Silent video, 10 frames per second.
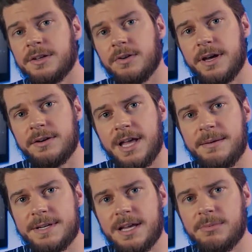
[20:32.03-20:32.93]
go ahead and
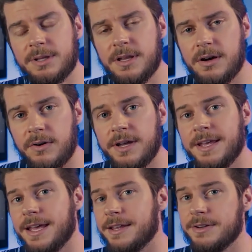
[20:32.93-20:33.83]
comment down below.
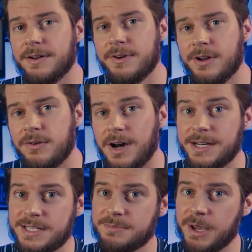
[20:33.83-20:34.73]
And you never know,
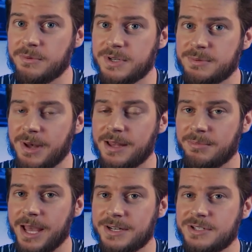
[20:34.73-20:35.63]
I just might
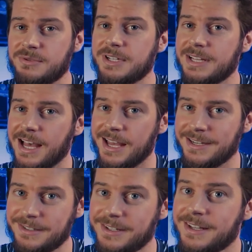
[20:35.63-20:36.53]
respond back to you in
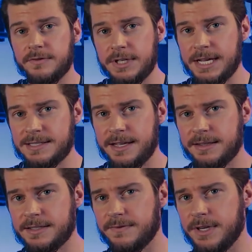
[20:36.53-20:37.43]
kind. So if you guys like
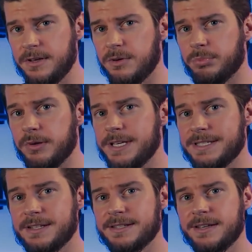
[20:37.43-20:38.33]
this video,
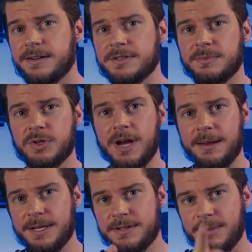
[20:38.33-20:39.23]
please consider
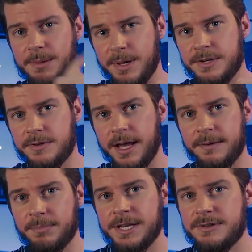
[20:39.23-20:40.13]
subscribing to my
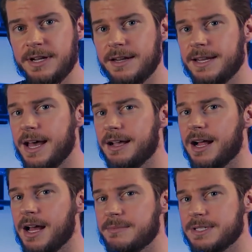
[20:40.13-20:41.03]
Patreon,
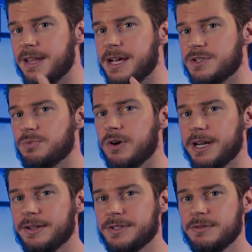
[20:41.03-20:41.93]

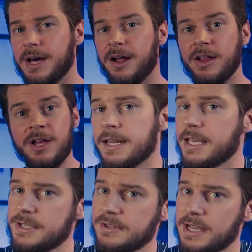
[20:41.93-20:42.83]
patreon.com/1L2L. And in
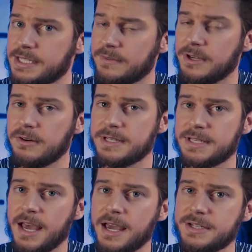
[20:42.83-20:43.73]
case you guys haven't
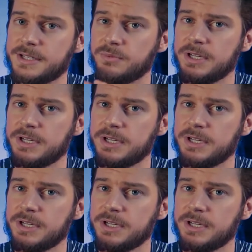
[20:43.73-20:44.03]
noticed, I actually